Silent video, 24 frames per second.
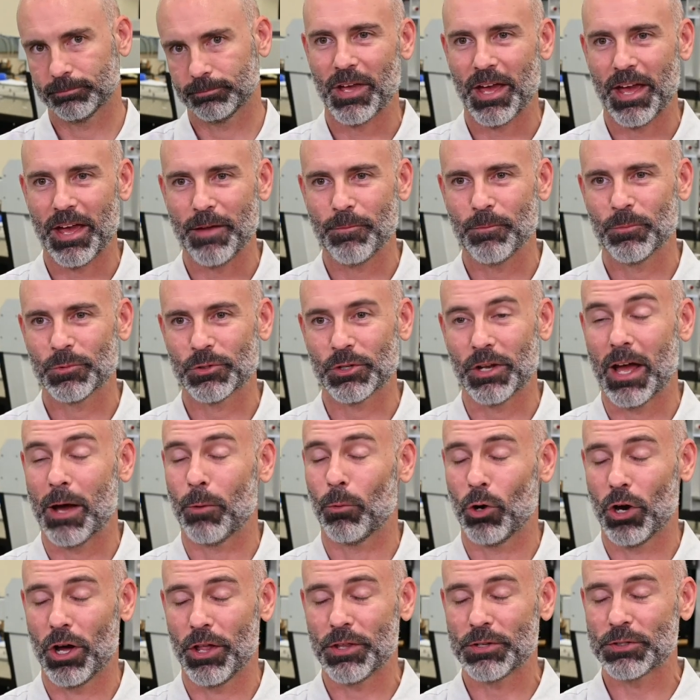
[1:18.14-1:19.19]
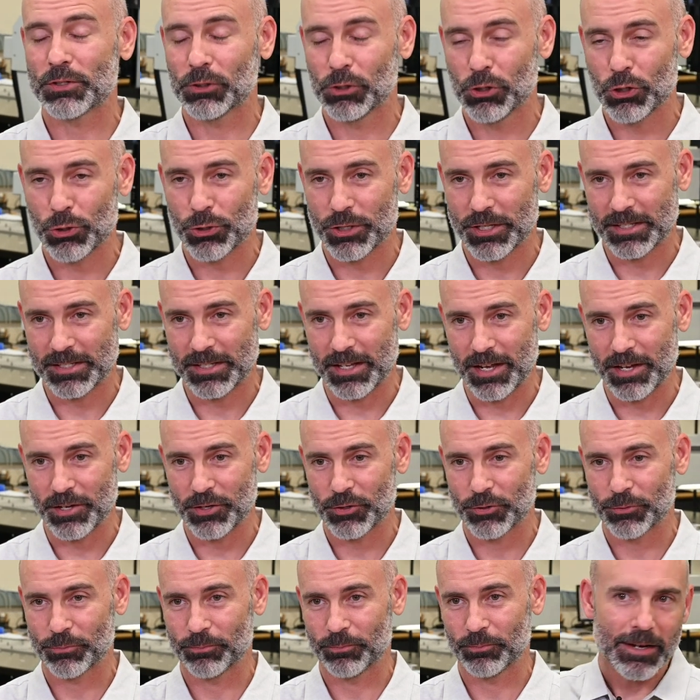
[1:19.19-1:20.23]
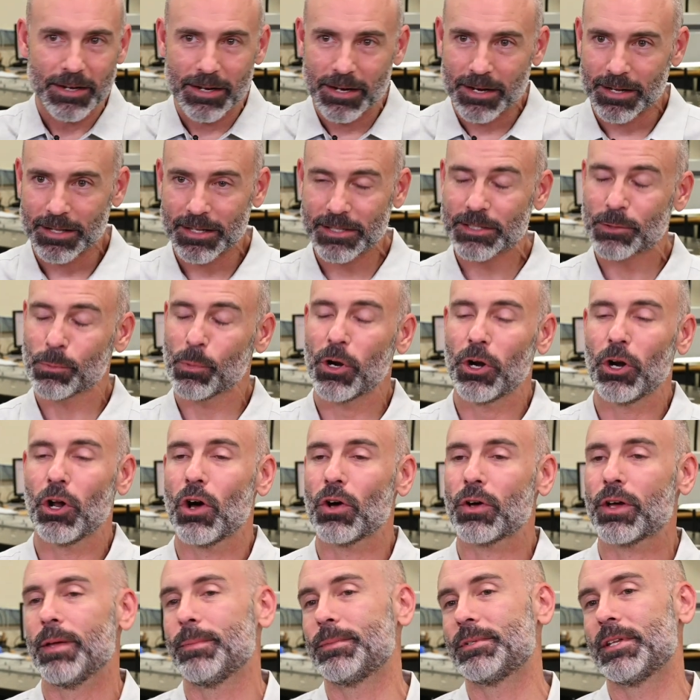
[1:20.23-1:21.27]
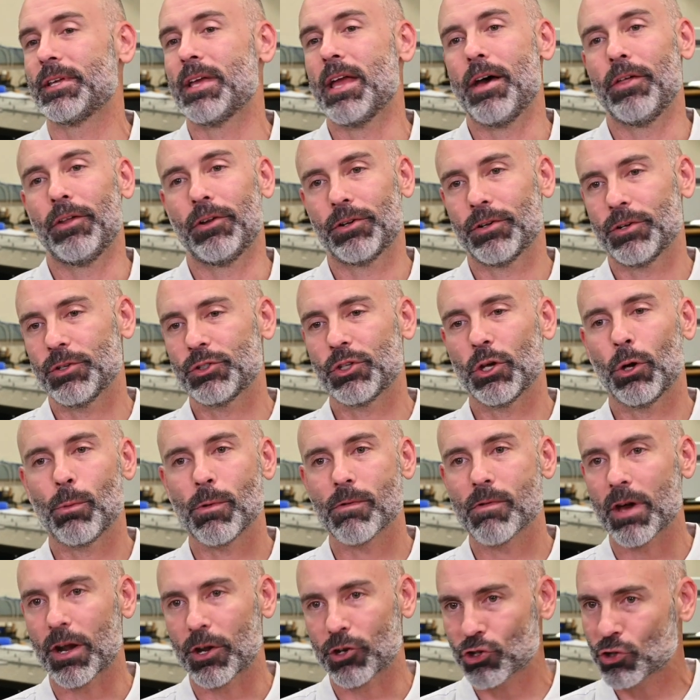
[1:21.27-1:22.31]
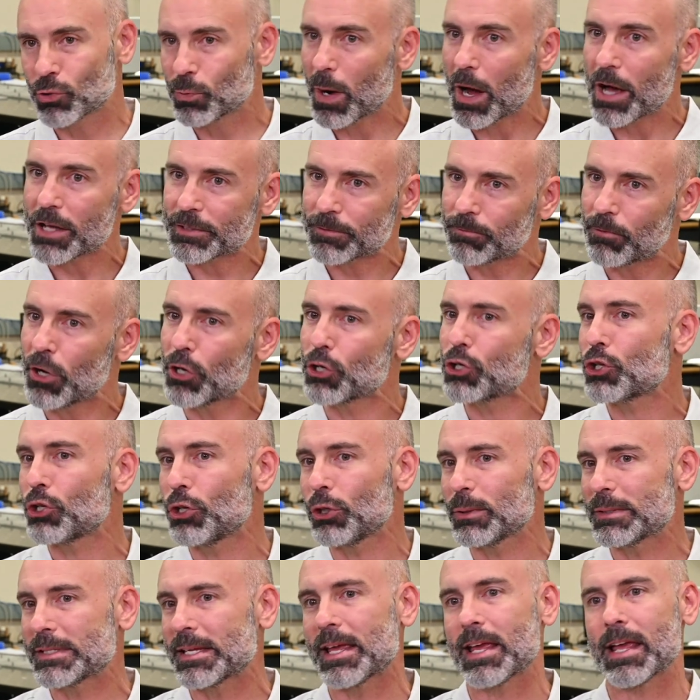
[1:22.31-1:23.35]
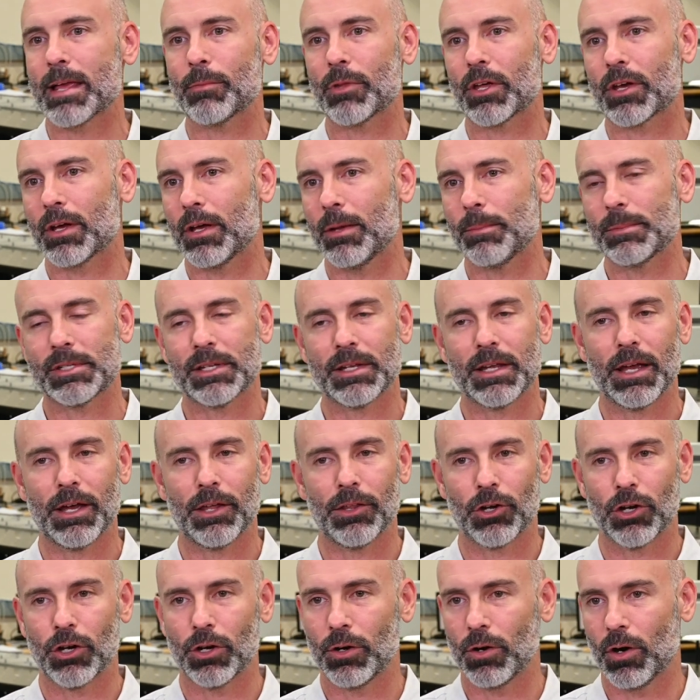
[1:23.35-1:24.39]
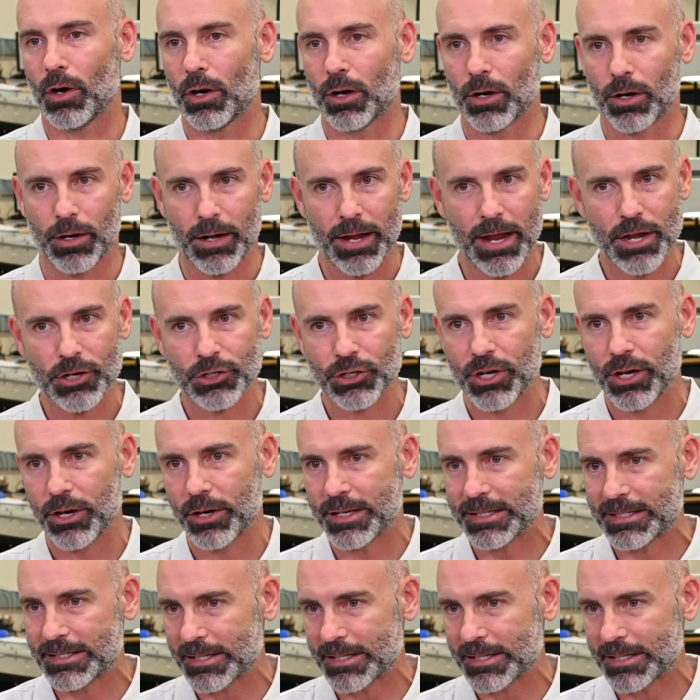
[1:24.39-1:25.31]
Okay, so now we're on the solution stage. This is when it all comes together. So we've got a cross-functional team that comes together, our engineering